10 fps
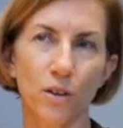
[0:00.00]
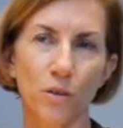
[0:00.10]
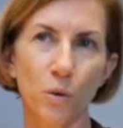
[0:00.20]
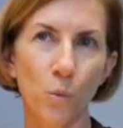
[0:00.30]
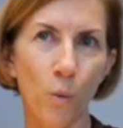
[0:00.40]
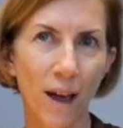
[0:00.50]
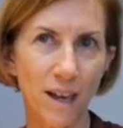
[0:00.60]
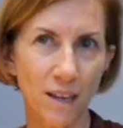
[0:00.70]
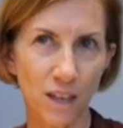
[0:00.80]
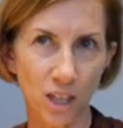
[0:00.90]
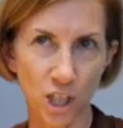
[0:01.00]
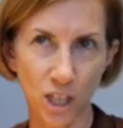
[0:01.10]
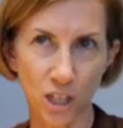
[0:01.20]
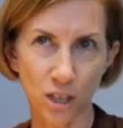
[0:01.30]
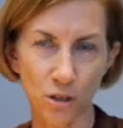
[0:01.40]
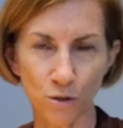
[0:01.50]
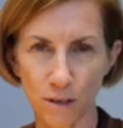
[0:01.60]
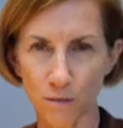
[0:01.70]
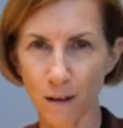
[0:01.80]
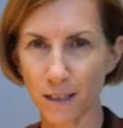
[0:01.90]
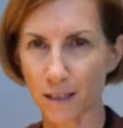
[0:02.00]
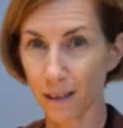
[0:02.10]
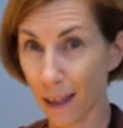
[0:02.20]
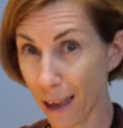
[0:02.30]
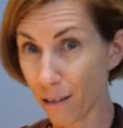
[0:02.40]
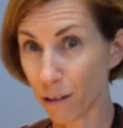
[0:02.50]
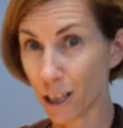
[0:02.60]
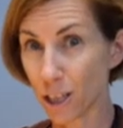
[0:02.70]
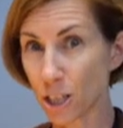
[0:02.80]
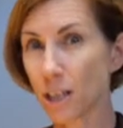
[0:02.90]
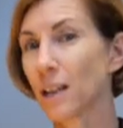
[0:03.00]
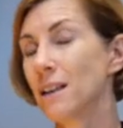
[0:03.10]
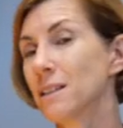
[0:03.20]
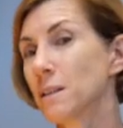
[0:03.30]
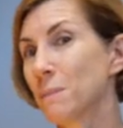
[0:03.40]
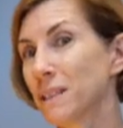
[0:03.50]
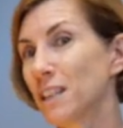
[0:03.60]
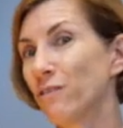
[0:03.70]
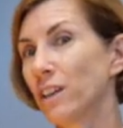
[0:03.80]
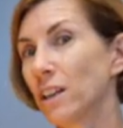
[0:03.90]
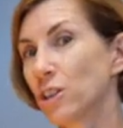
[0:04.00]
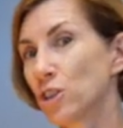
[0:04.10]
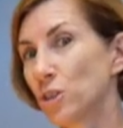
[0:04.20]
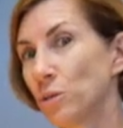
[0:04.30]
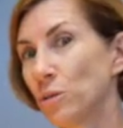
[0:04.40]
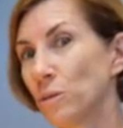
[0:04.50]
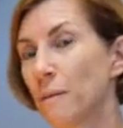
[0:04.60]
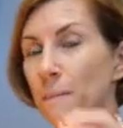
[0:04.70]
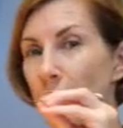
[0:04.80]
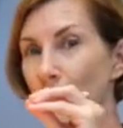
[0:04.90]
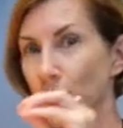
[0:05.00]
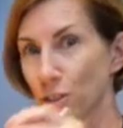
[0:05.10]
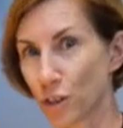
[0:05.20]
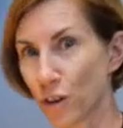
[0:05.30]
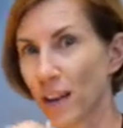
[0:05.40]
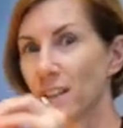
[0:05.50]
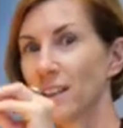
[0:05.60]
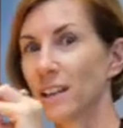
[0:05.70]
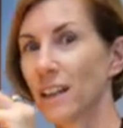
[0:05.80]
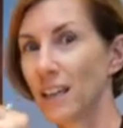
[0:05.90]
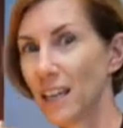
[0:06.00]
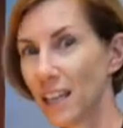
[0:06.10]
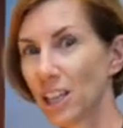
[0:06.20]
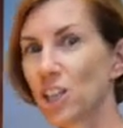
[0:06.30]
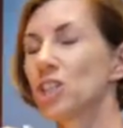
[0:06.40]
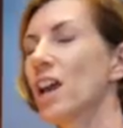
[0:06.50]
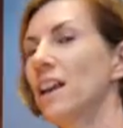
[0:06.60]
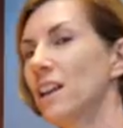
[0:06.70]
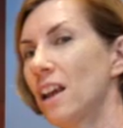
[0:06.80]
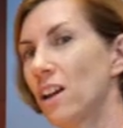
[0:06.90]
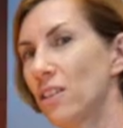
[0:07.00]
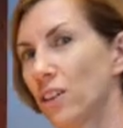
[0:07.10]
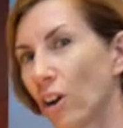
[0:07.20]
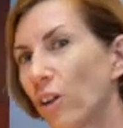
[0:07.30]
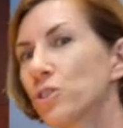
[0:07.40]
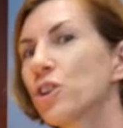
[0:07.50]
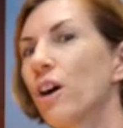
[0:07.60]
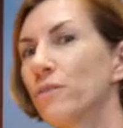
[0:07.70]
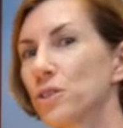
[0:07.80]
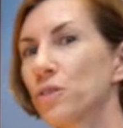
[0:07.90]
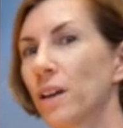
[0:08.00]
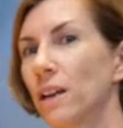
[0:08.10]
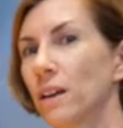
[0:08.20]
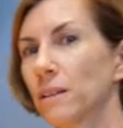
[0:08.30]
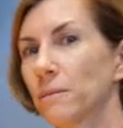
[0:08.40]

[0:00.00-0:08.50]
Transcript: the way that she uses racist language is specific to Australian English and the culture of Australia.